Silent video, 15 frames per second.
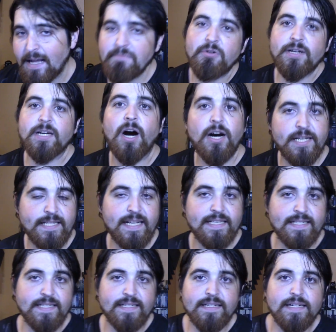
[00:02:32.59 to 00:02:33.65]
I'm going to call you
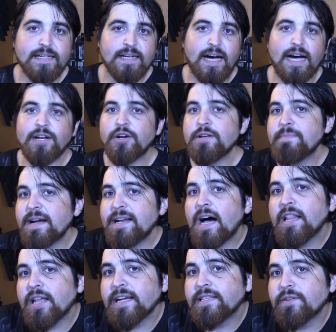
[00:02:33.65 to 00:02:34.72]
Desi. I know you might
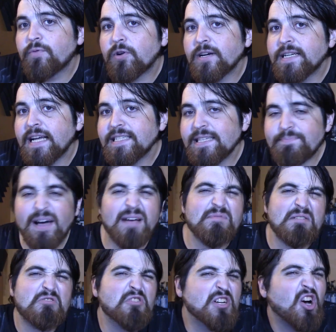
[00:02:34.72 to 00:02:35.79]
not like the word Desi, but
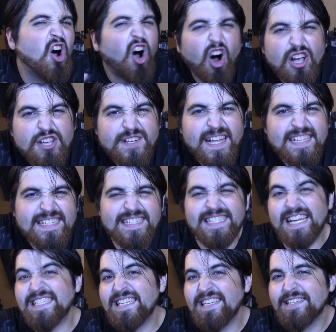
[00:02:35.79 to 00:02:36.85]
I'm going to call you Desi.
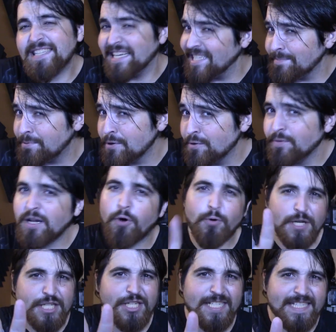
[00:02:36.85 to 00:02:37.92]
Desi? Desi Poo? No, we're
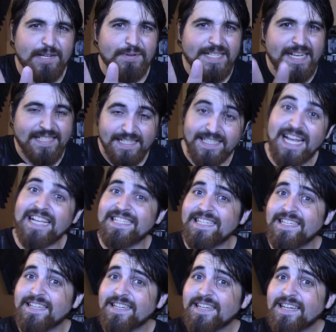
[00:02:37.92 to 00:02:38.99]
just going to stick with Desi.
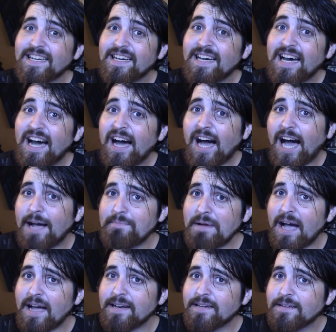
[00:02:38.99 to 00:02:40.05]
Desi, I'm
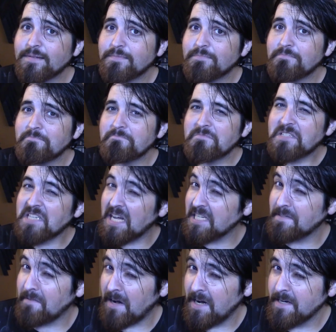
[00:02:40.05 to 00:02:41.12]
not
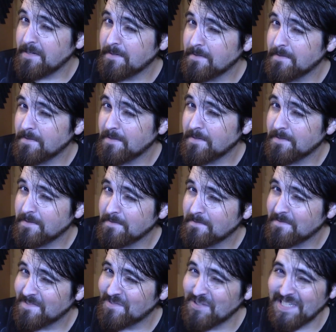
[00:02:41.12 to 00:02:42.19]
satisfied
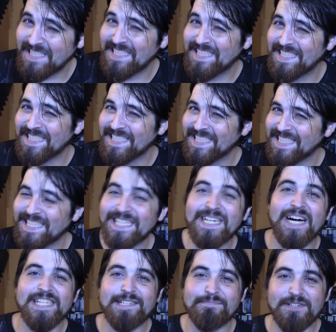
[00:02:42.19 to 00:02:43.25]
with the
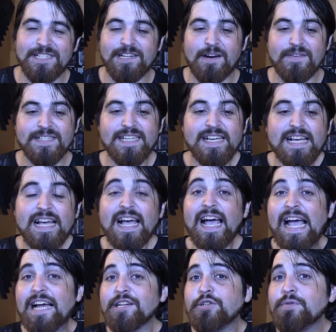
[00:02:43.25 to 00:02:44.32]
customer service.
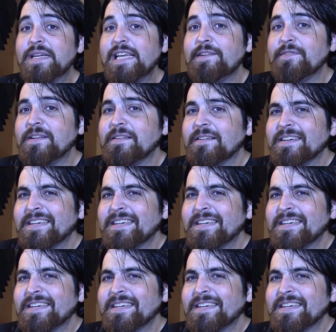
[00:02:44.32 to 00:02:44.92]
And to even